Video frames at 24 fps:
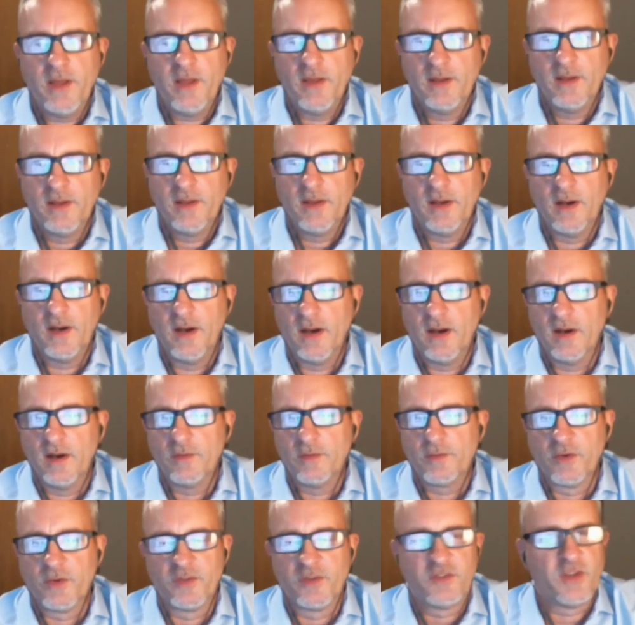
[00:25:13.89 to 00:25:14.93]
for
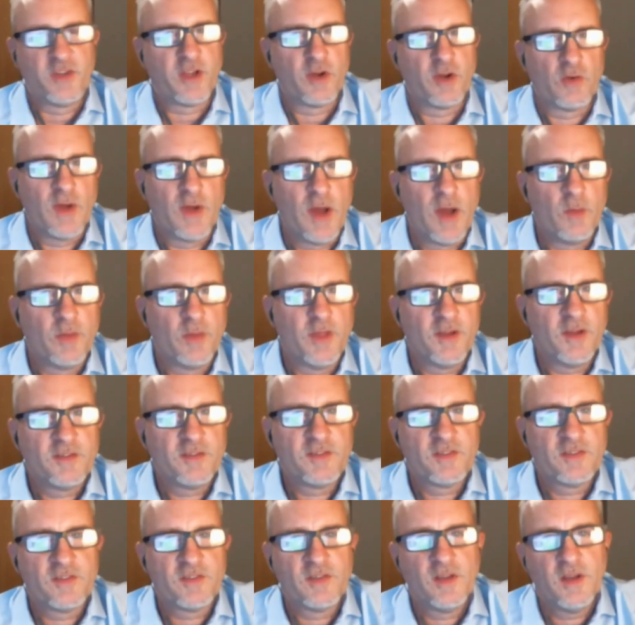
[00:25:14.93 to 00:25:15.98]
sticking around with
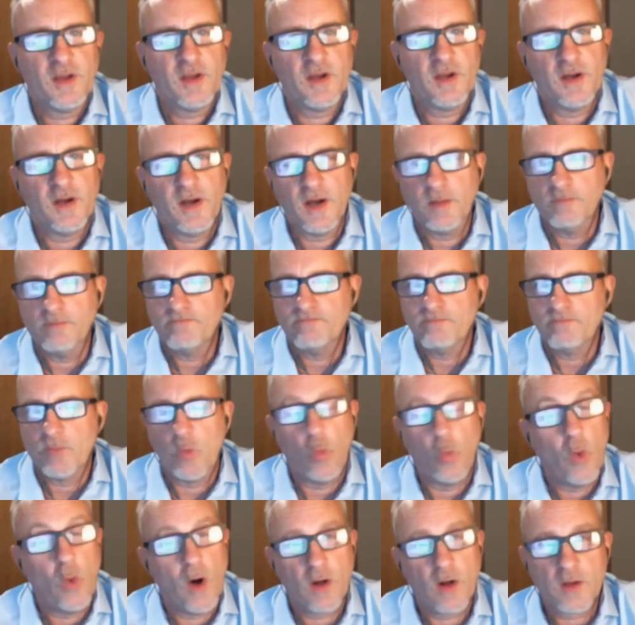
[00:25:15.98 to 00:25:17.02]
us.
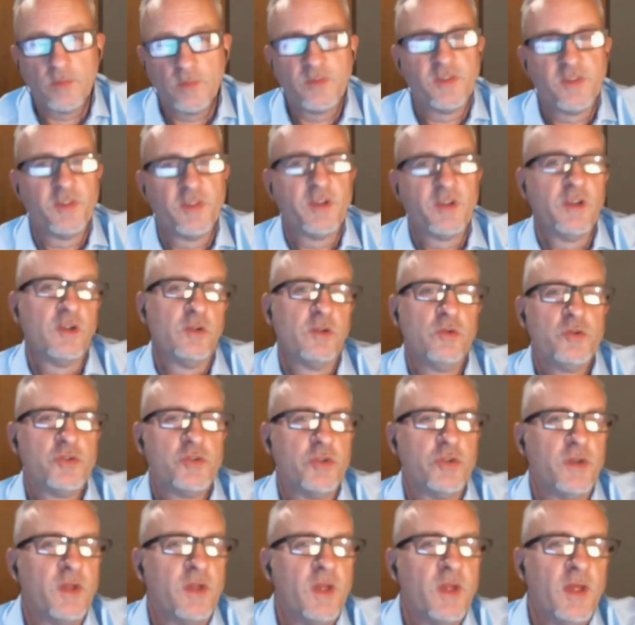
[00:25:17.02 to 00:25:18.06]
Welcome to the
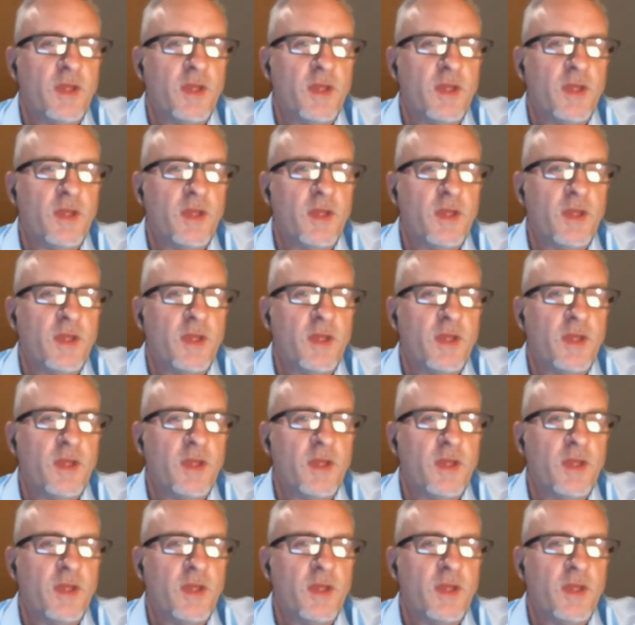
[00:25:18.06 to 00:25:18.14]
conclusion.